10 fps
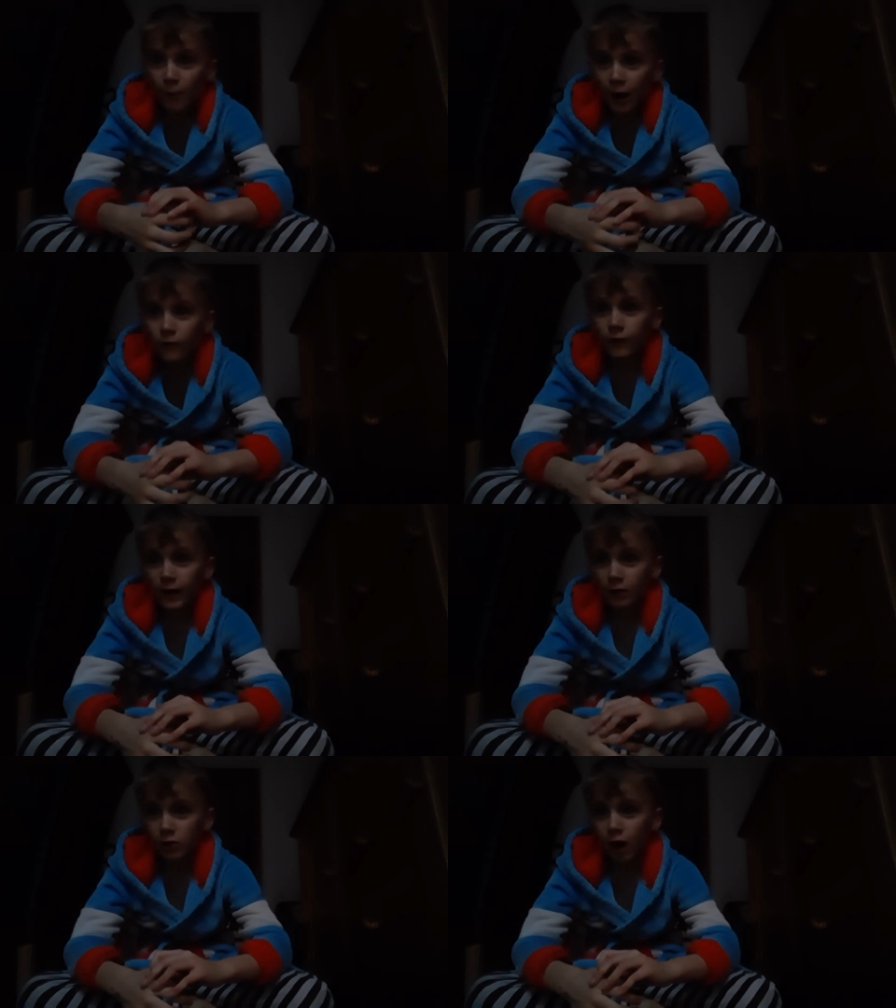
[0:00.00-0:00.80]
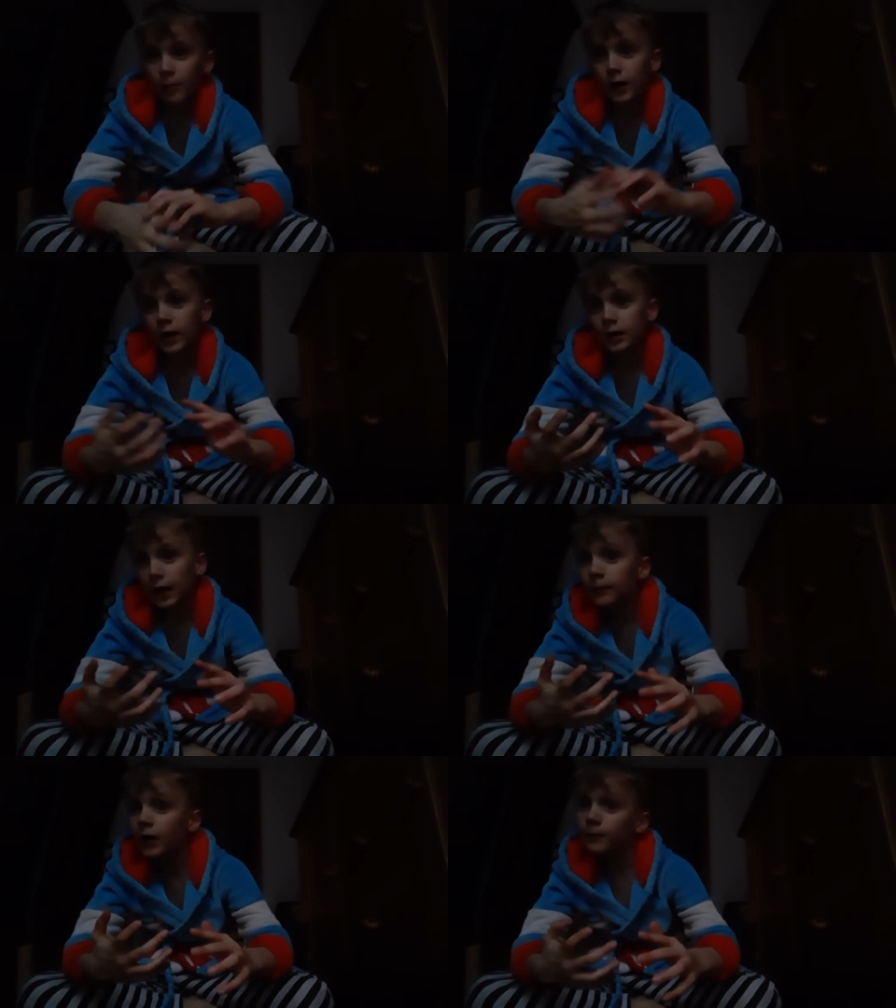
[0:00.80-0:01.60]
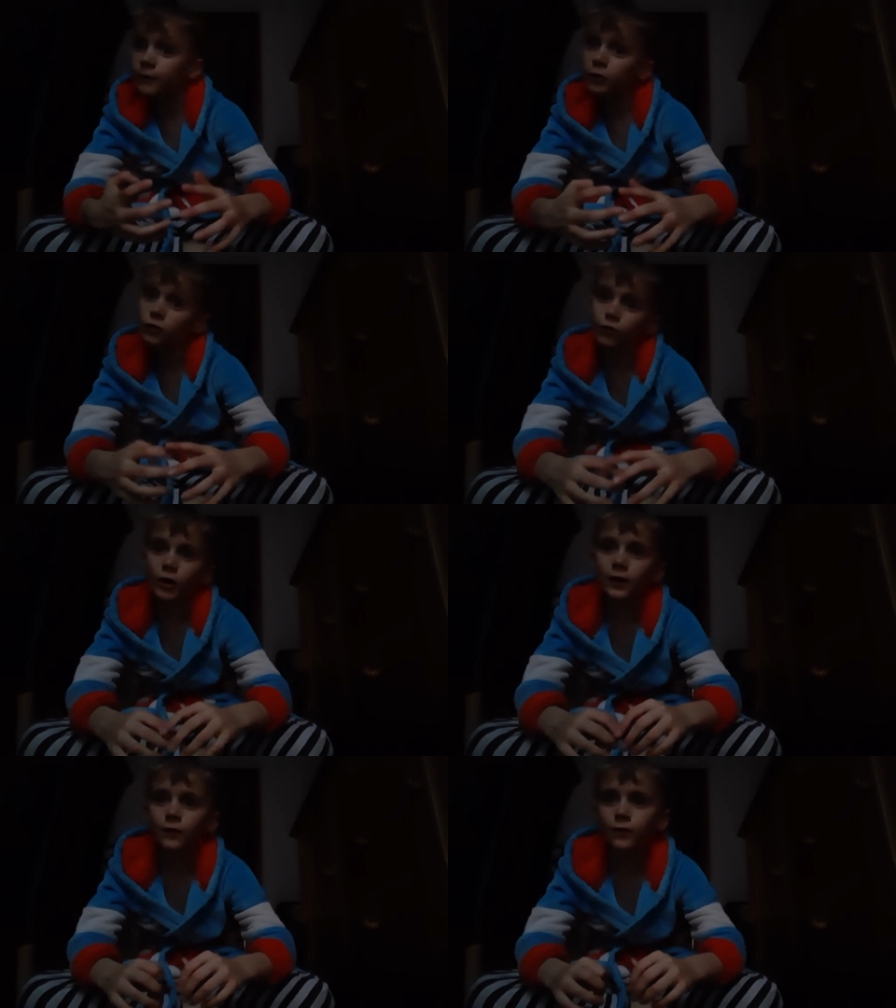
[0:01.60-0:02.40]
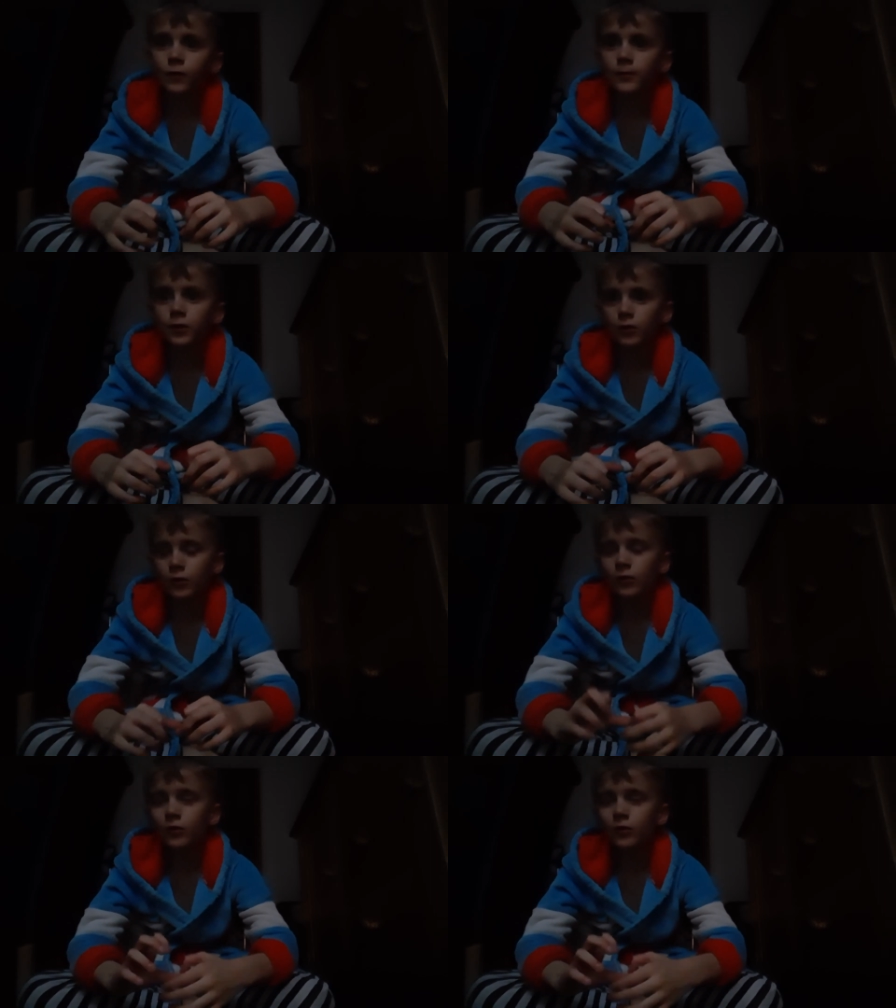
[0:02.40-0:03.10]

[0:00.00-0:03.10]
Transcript: about that time I came up the grave from you?